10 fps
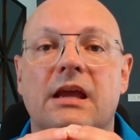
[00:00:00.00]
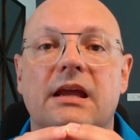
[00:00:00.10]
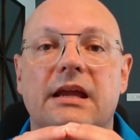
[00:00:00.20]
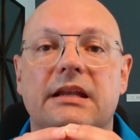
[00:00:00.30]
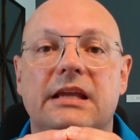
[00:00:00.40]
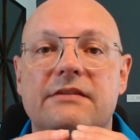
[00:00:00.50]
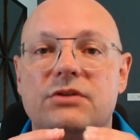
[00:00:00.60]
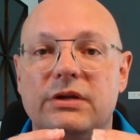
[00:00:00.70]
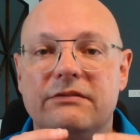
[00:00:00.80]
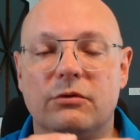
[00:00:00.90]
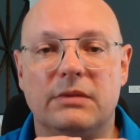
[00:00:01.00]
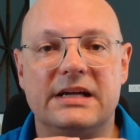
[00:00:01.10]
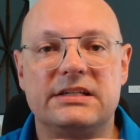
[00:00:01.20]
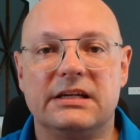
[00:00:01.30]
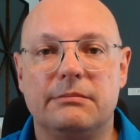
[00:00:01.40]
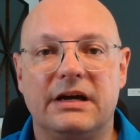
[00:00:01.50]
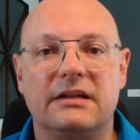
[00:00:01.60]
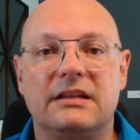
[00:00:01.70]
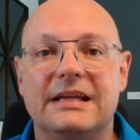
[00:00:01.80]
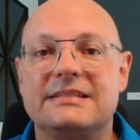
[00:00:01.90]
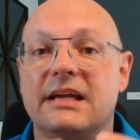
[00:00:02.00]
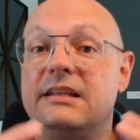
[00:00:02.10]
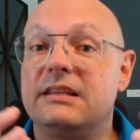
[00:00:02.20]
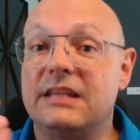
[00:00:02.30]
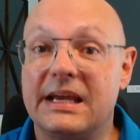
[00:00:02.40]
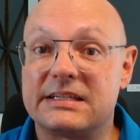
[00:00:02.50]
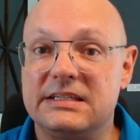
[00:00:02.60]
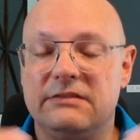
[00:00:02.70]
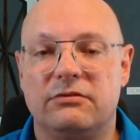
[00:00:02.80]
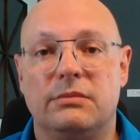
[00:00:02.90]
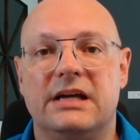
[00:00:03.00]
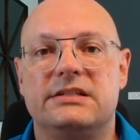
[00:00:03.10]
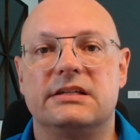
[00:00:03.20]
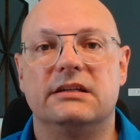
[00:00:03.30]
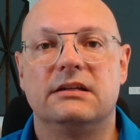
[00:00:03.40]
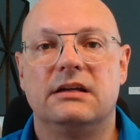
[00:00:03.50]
it gives you information about, let's say, tax information.